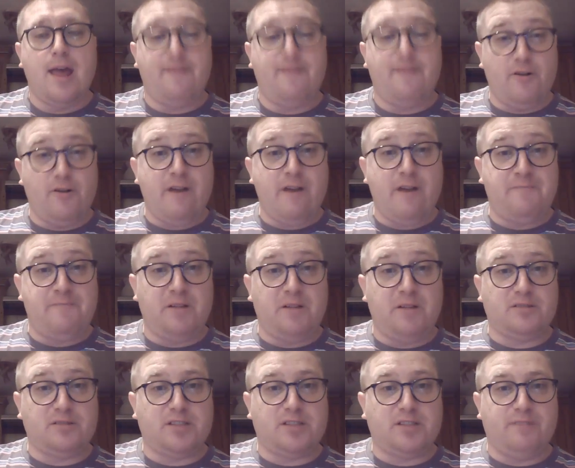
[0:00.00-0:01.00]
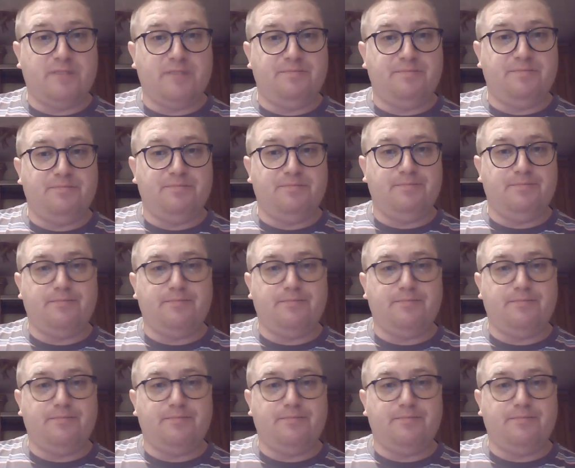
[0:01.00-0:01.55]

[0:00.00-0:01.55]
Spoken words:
If you have built some